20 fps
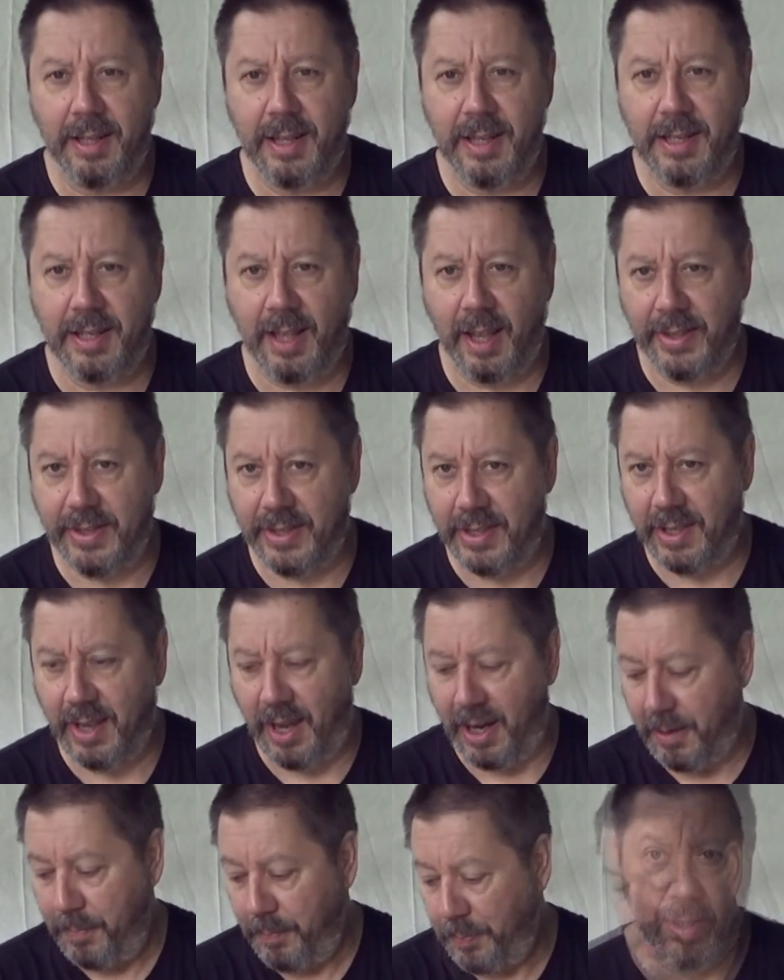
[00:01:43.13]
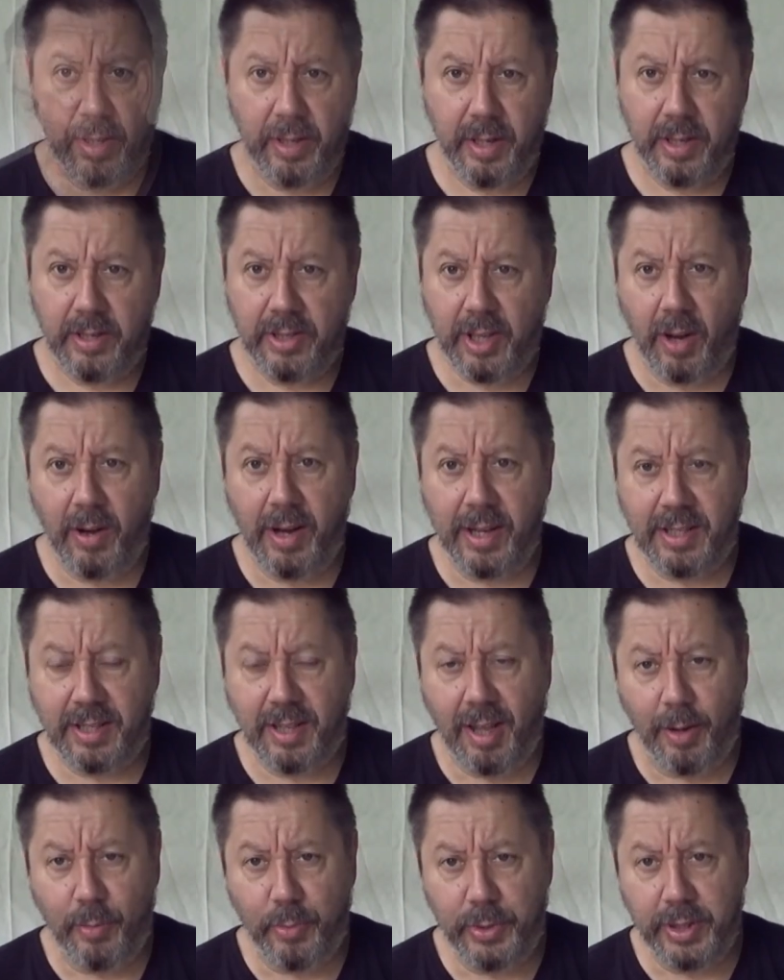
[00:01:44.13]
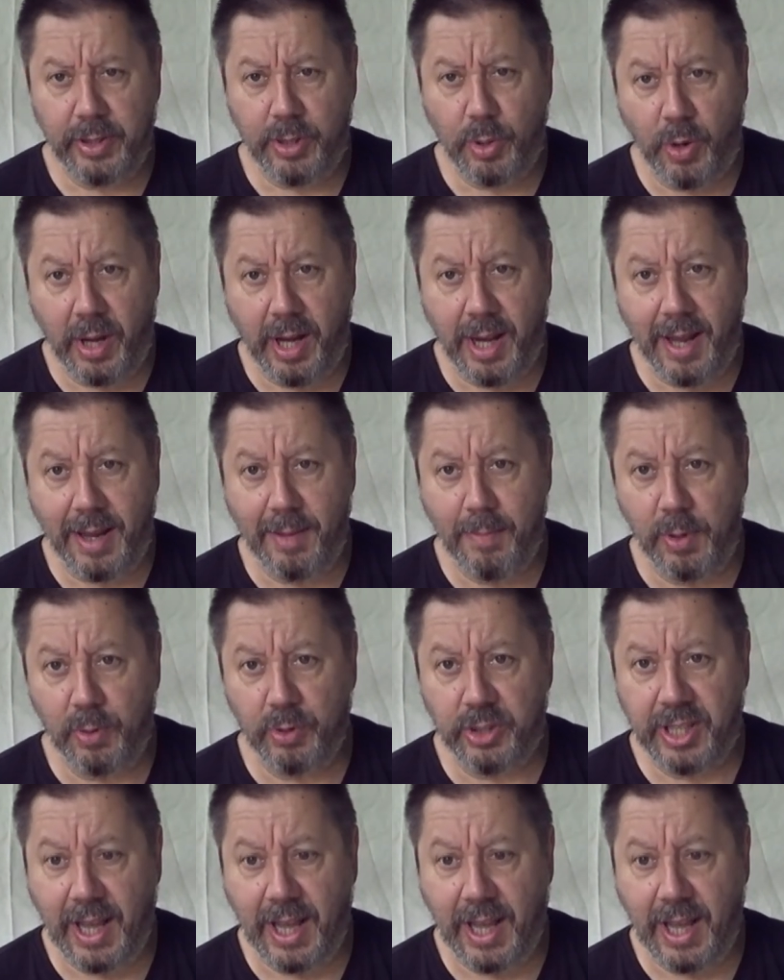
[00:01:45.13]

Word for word: these done today. So let's start with the 28mm